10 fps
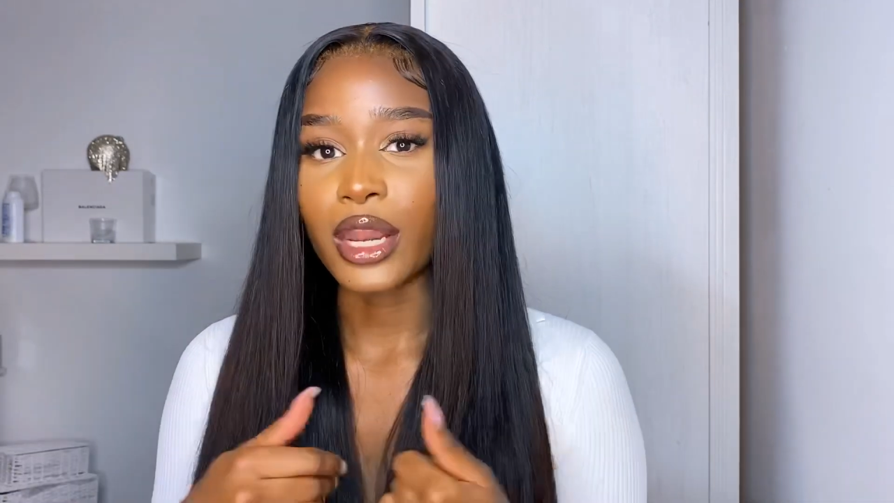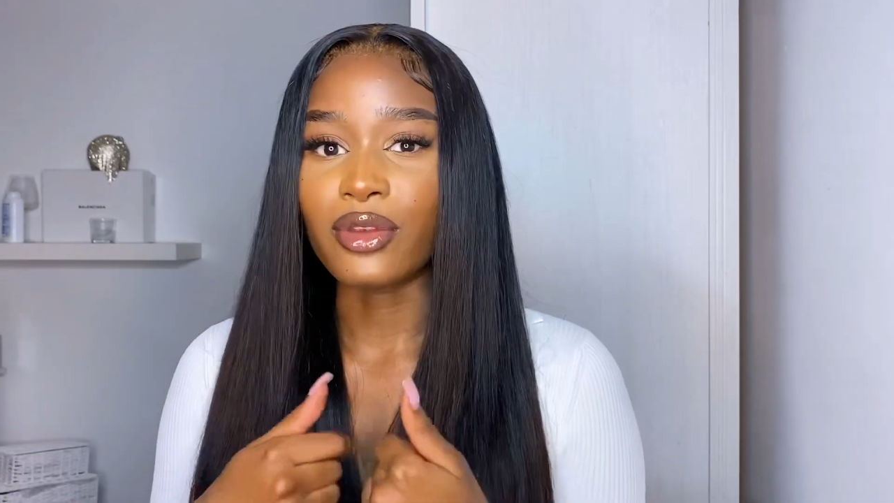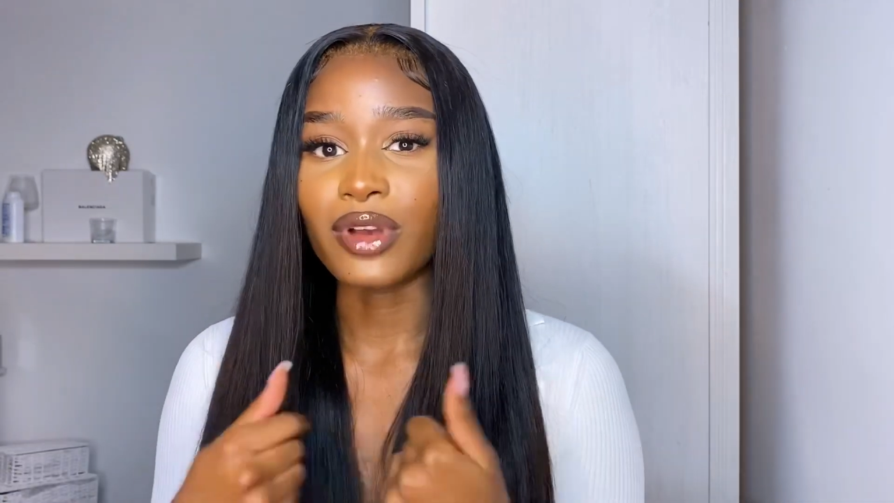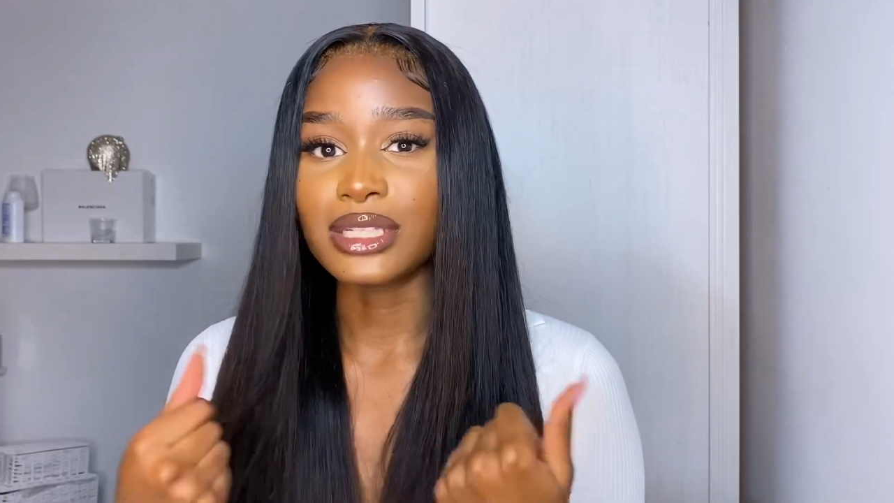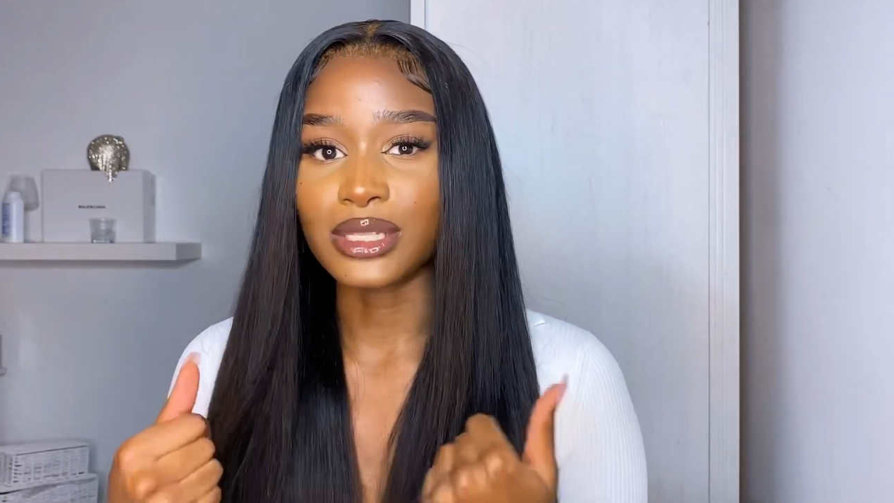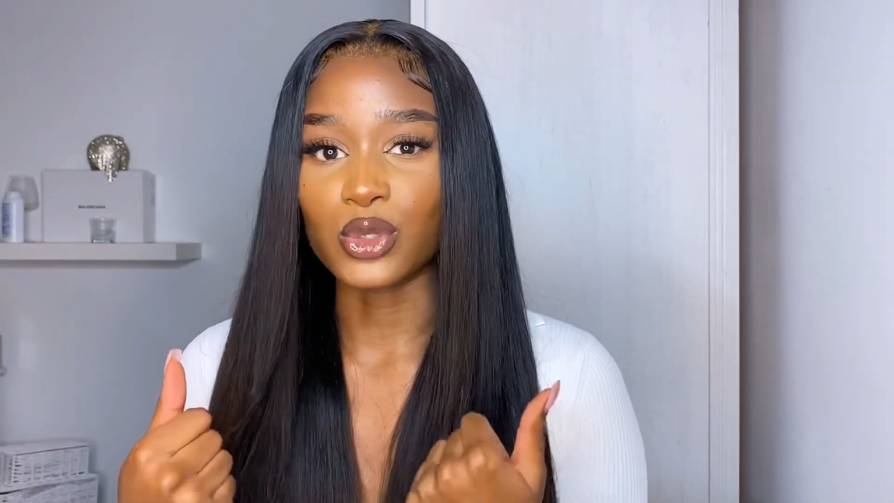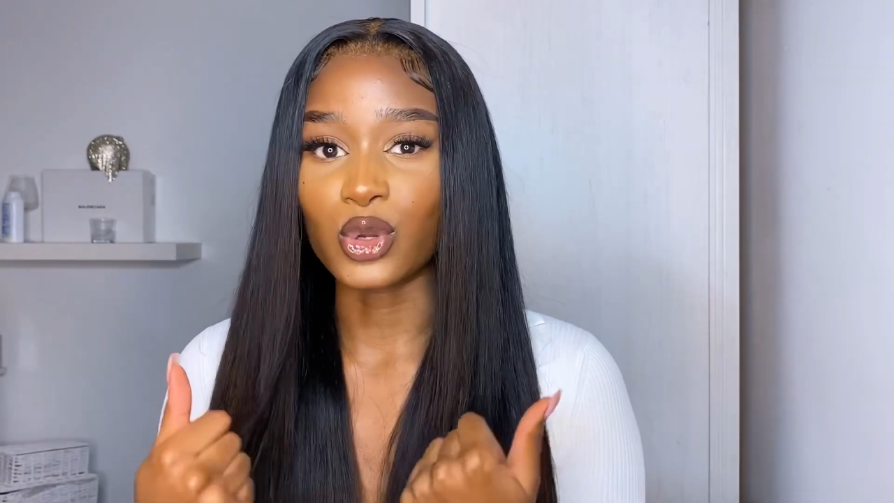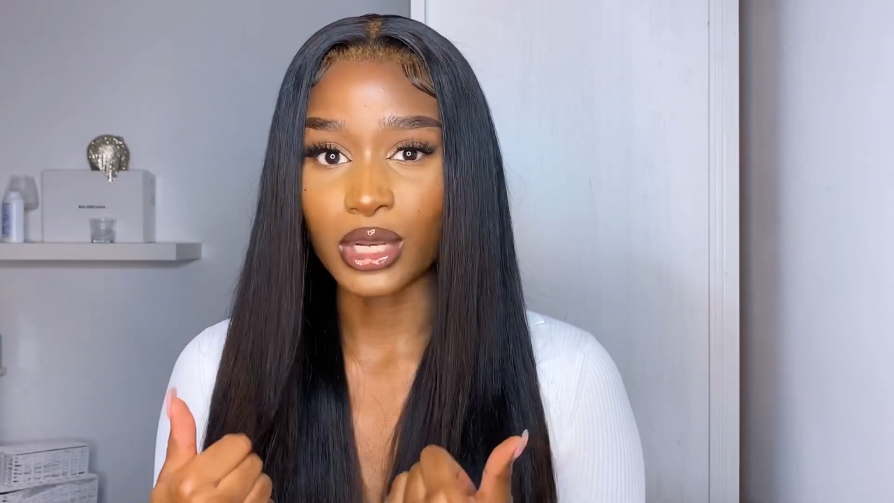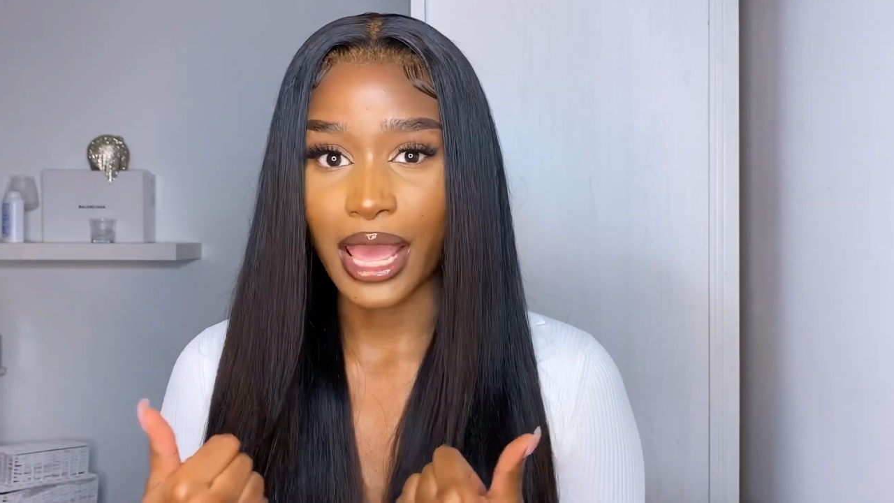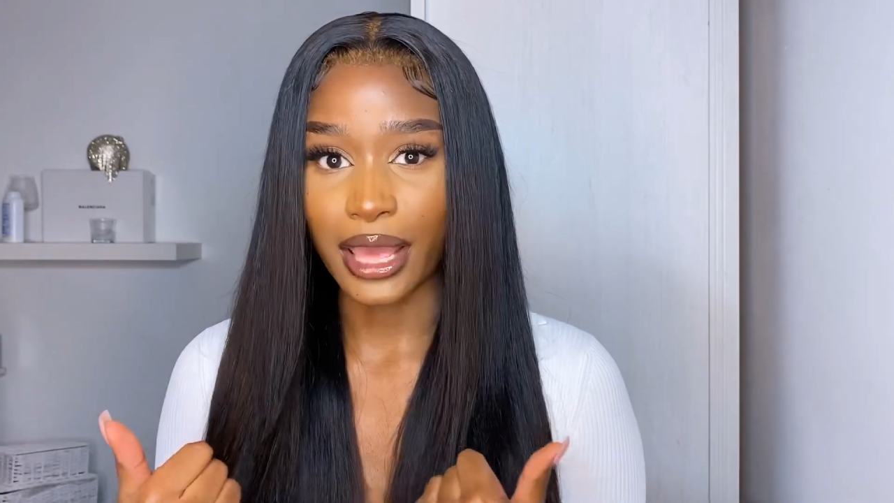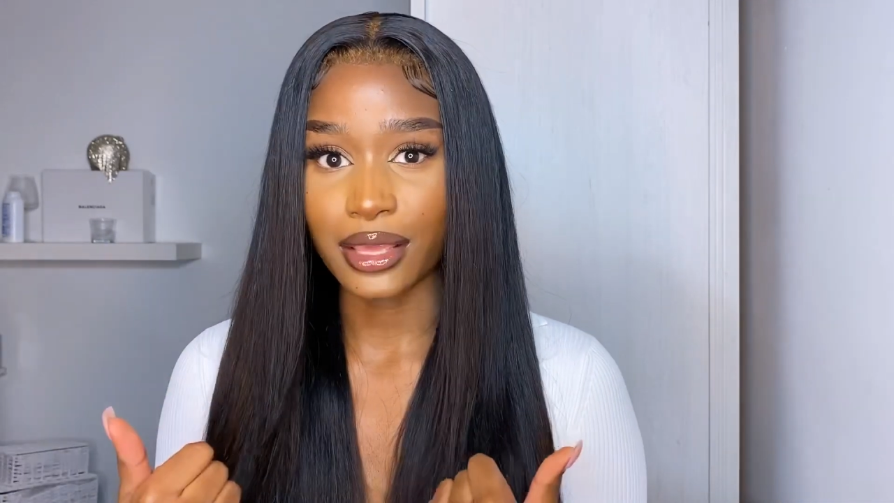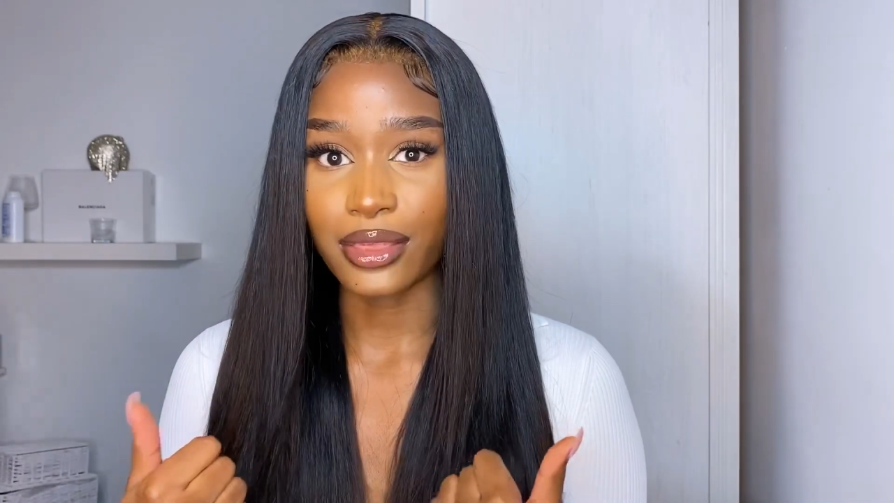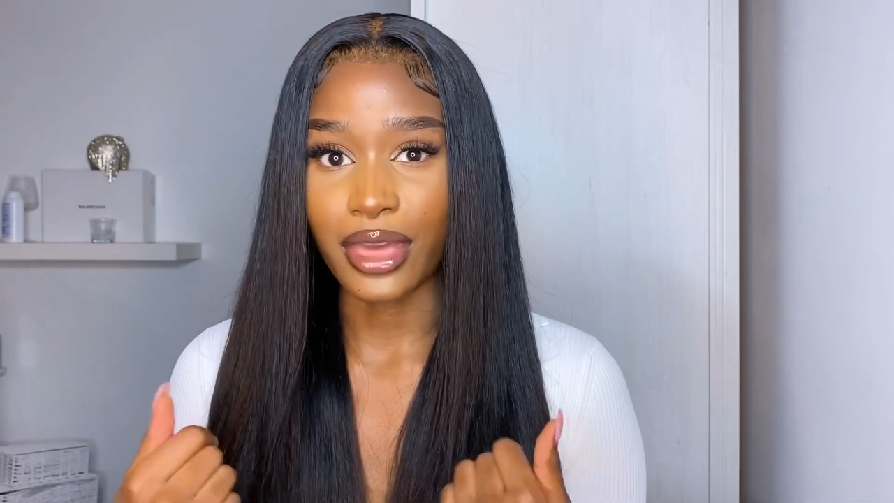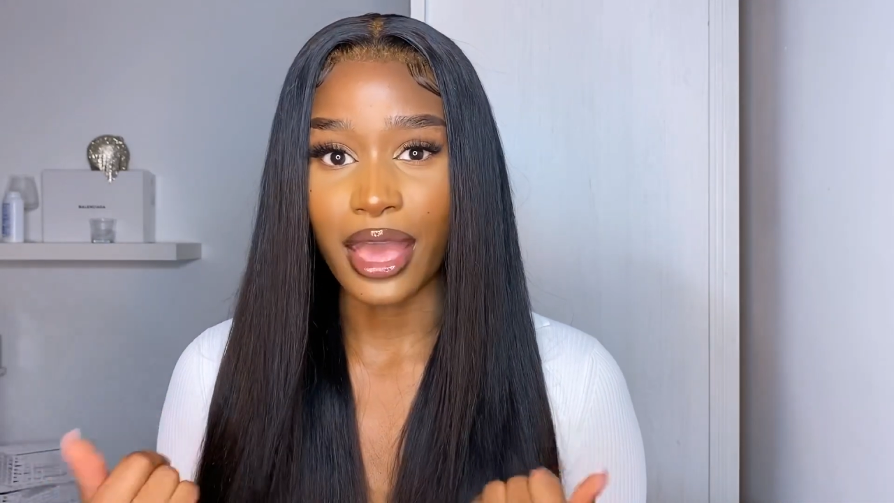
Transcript: And if I did not like the